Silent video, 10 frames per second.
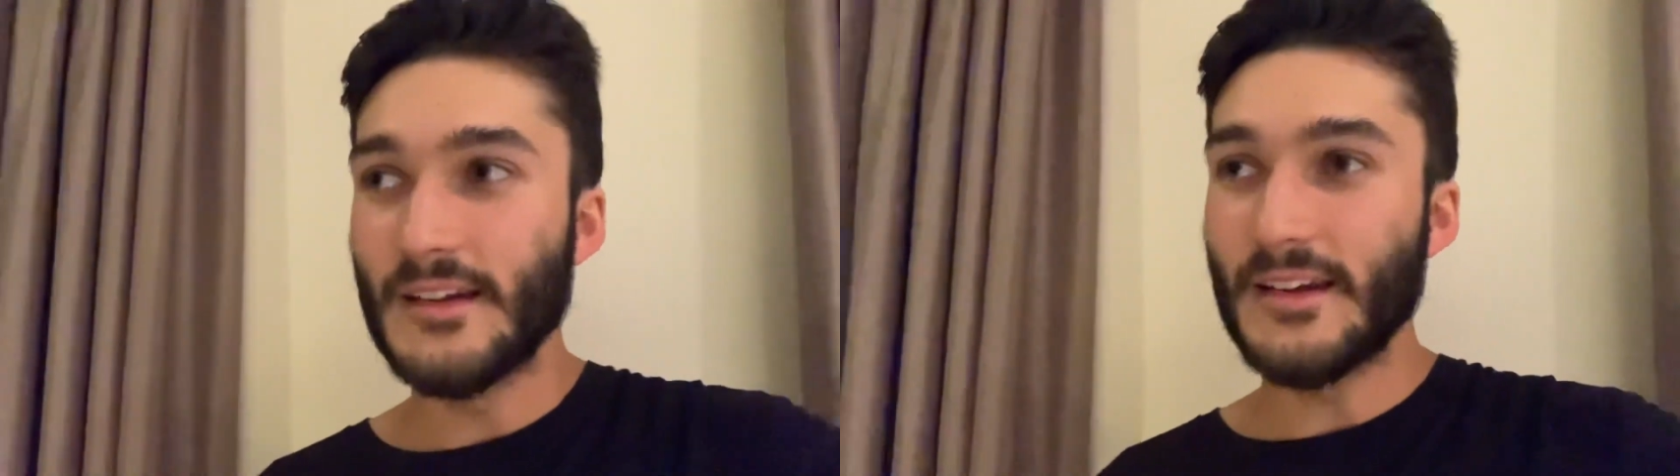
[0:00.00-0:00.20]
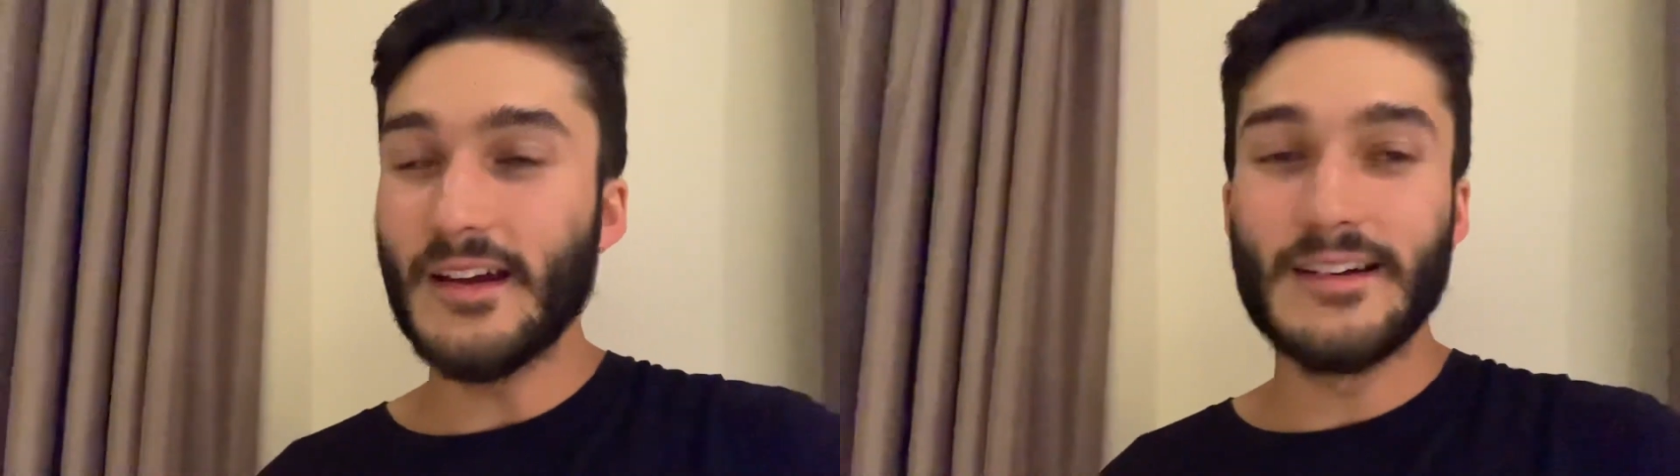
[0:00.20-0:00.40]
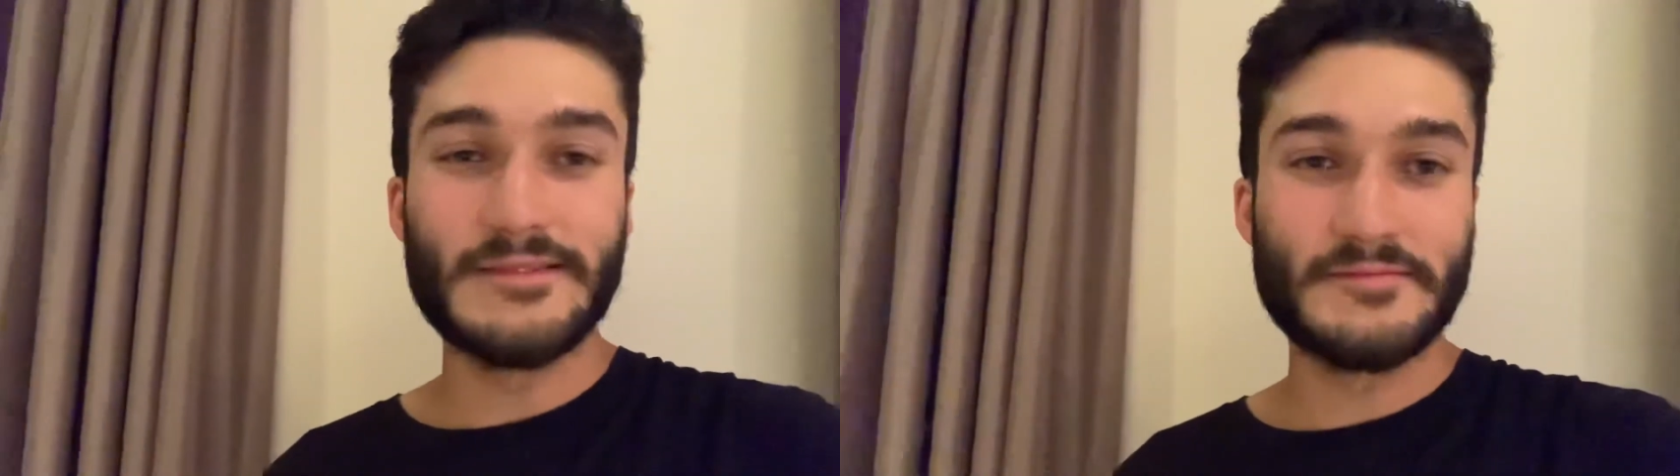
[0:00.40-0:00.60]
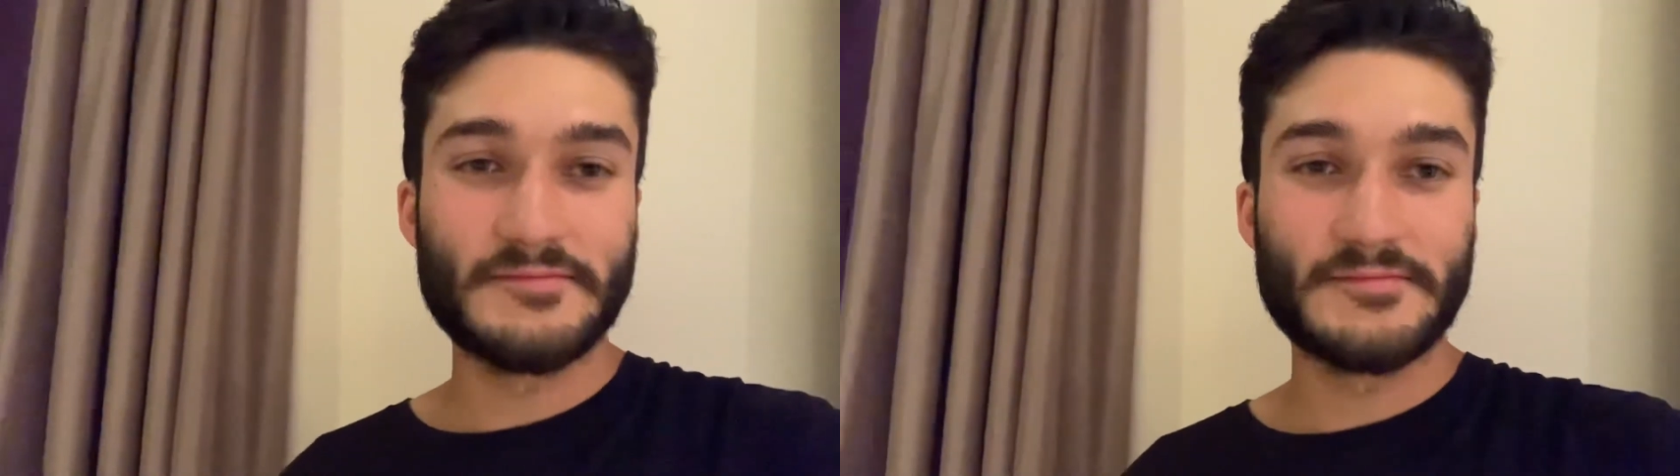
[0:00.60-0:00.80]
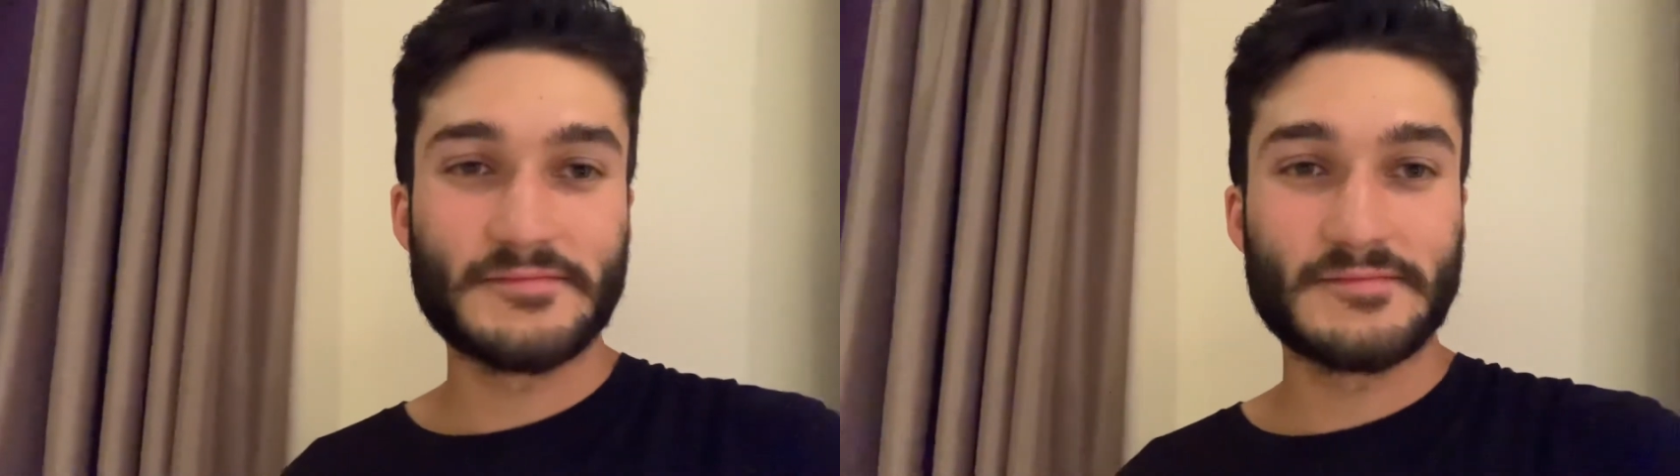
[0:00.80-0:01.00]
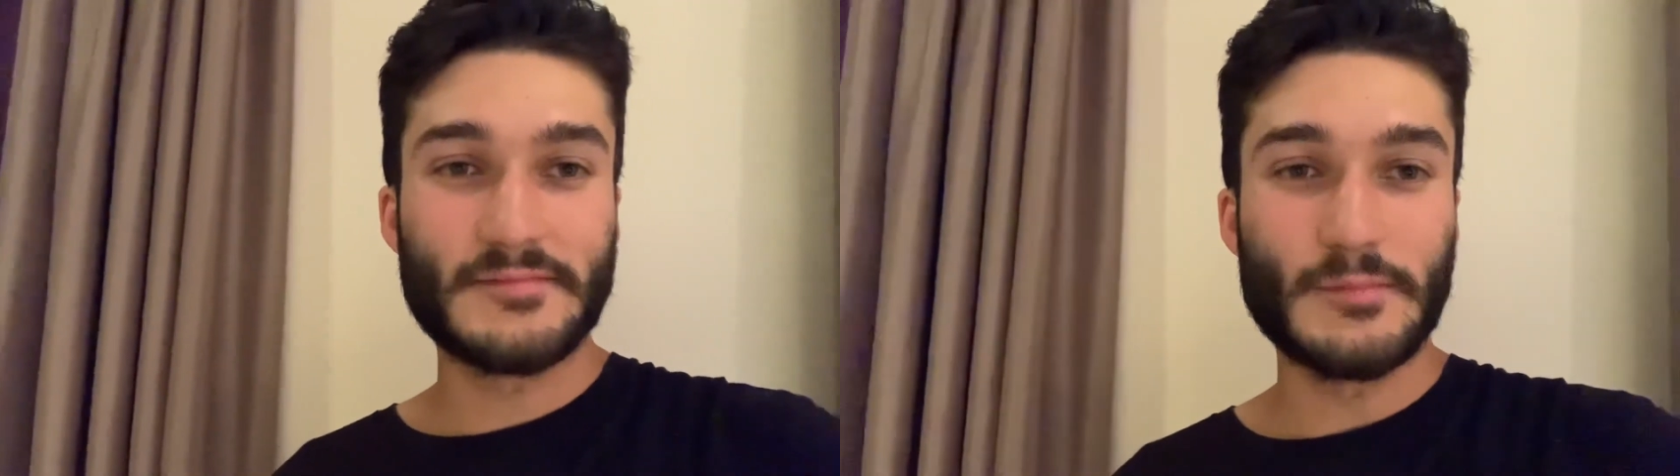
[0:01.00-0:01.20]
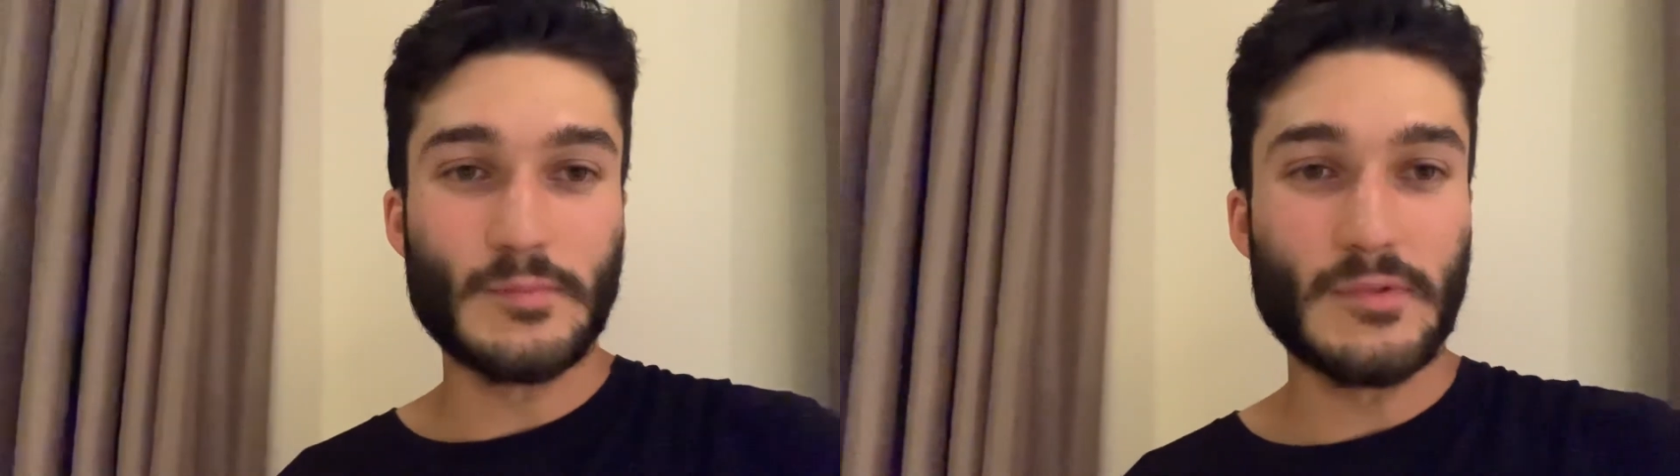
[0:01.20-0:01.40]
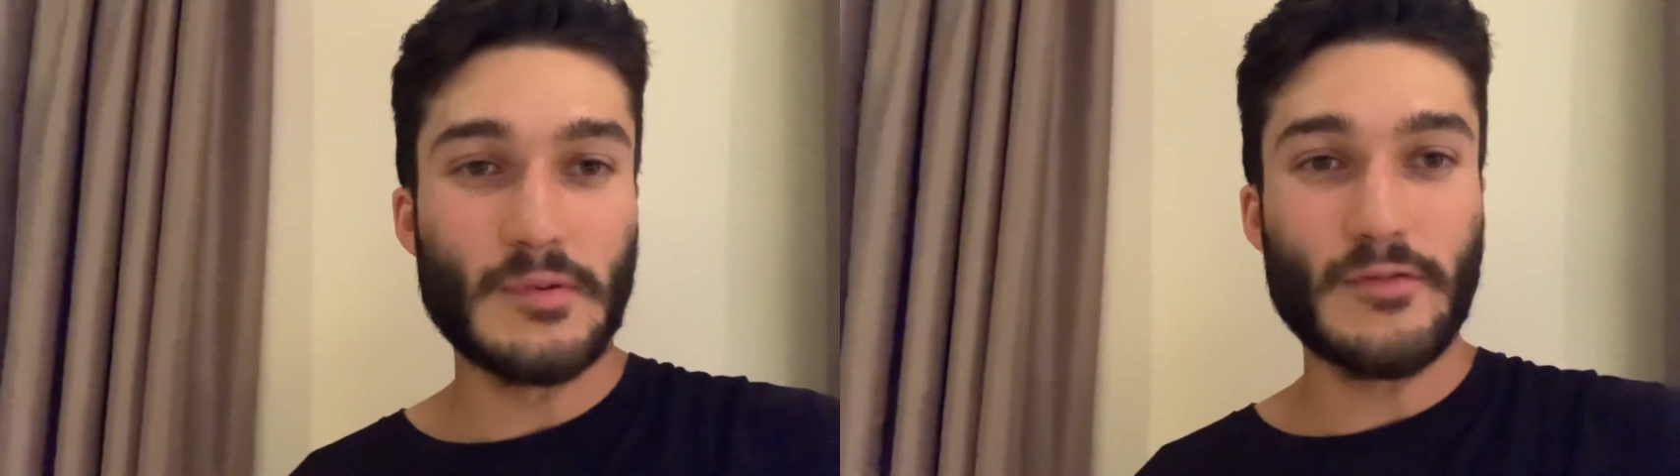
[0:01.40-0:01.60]
yeah,
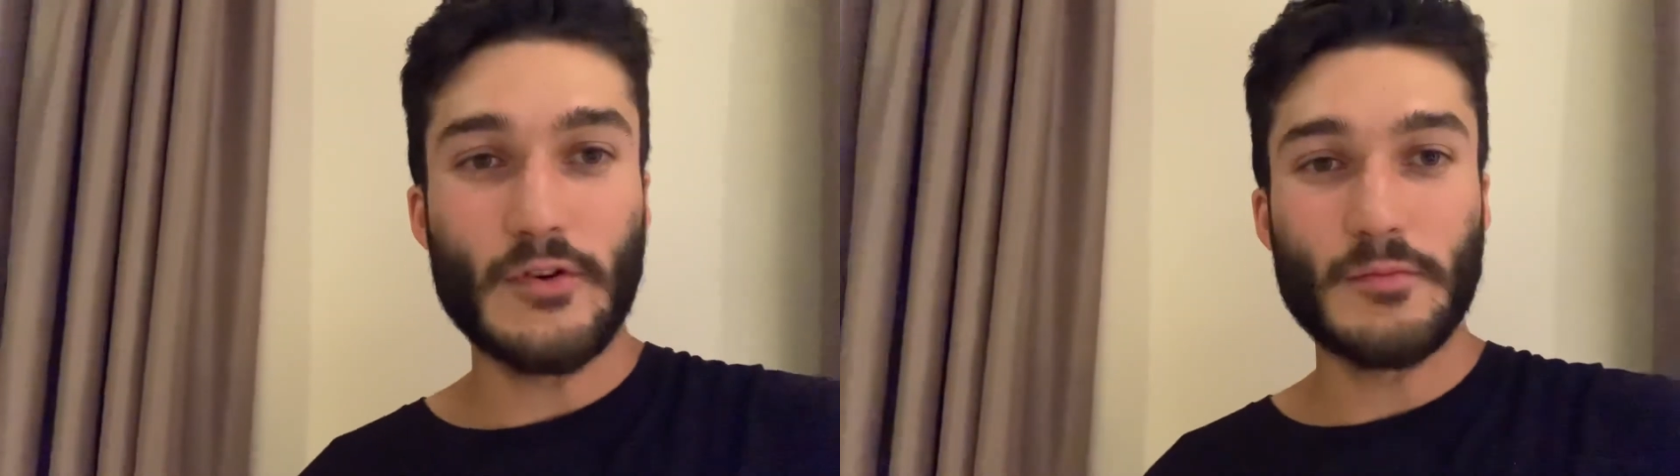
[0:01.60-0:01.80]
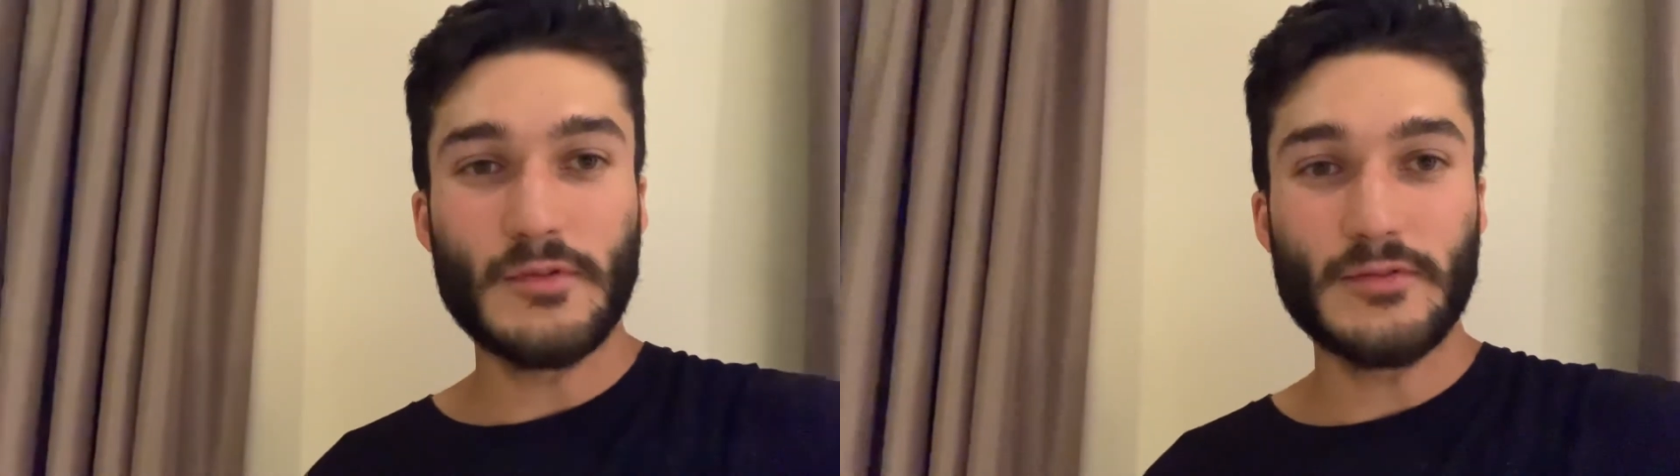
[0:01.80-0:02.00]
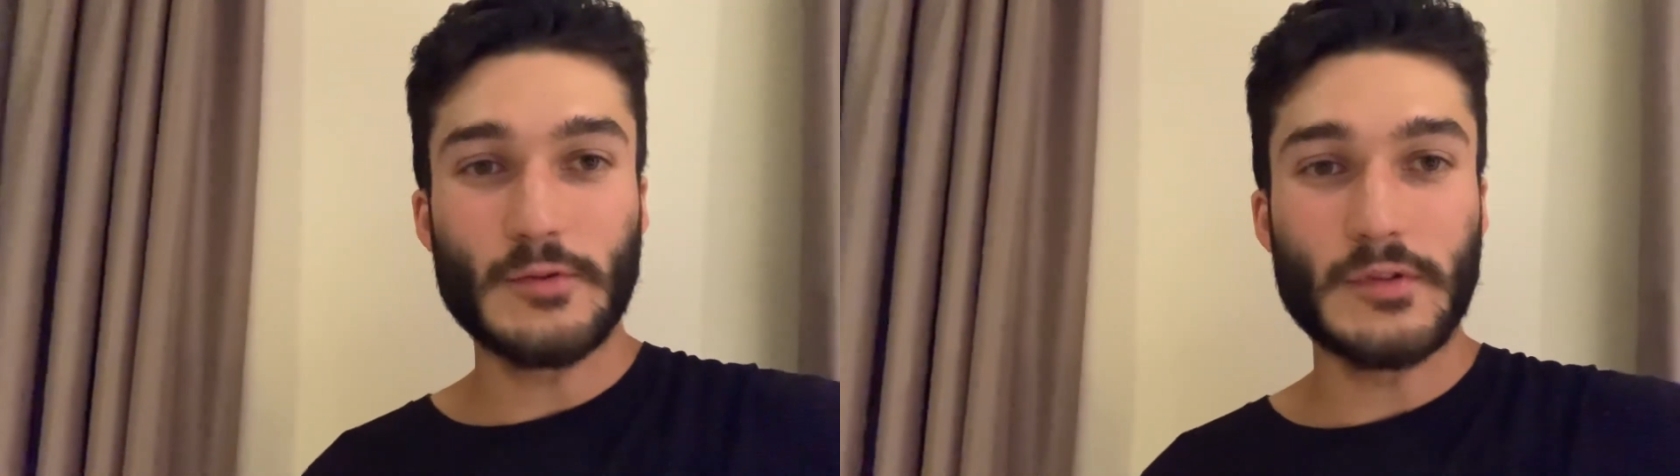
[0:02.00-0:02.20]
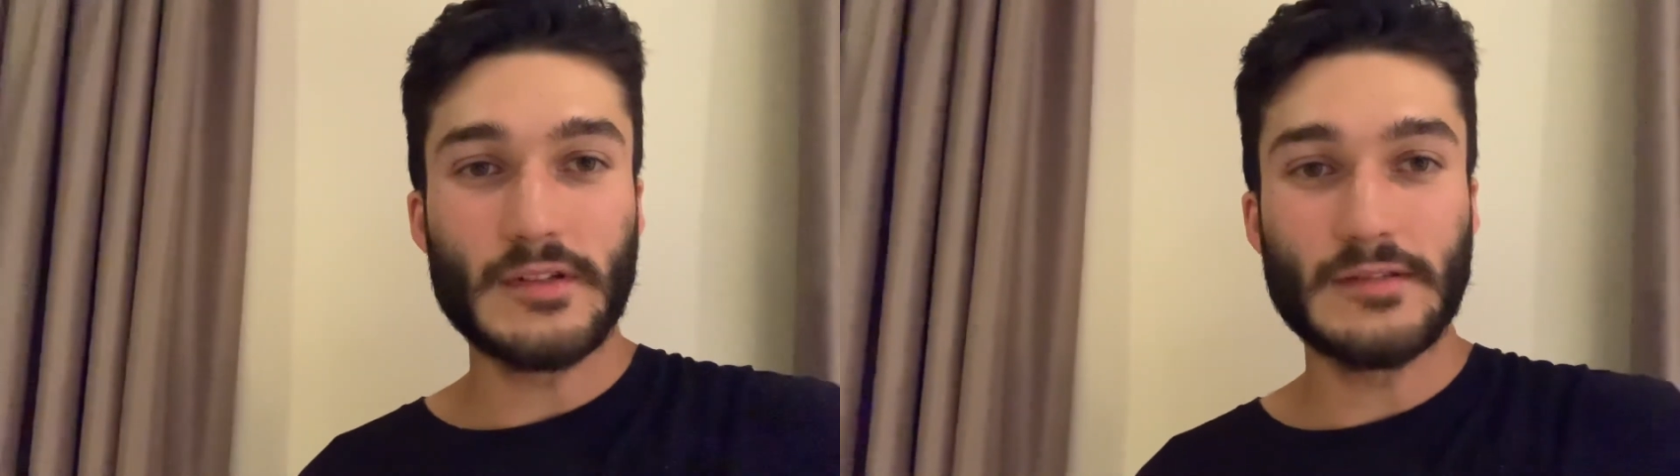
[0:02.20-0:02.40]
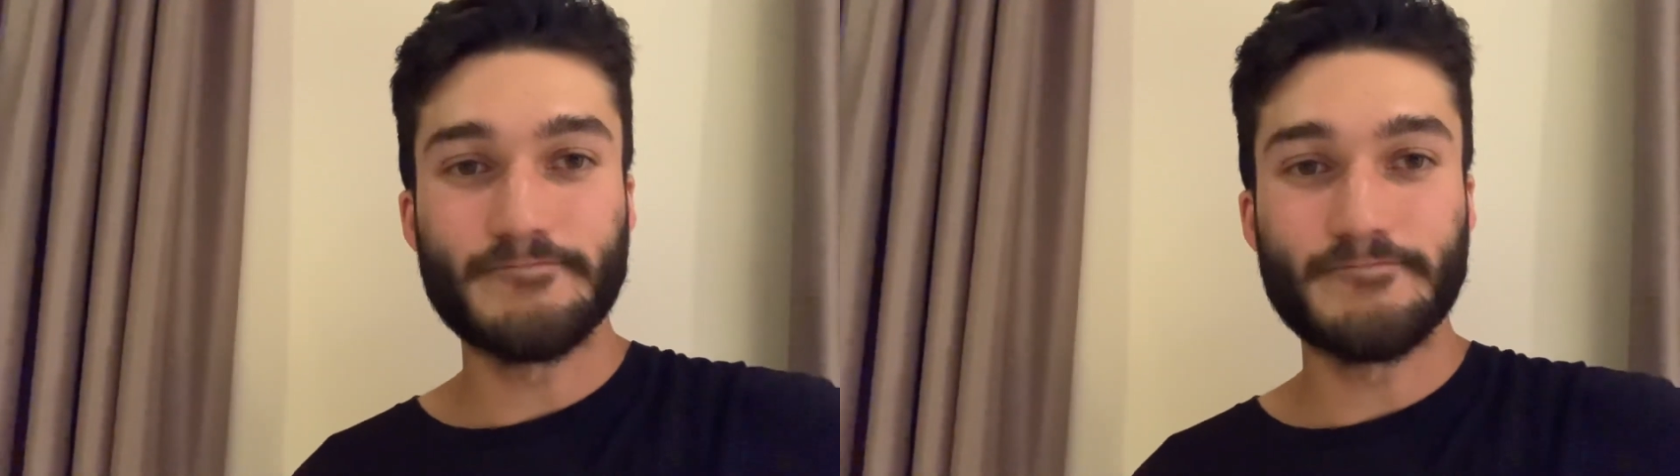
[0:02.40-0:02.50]
move forward. Yeah.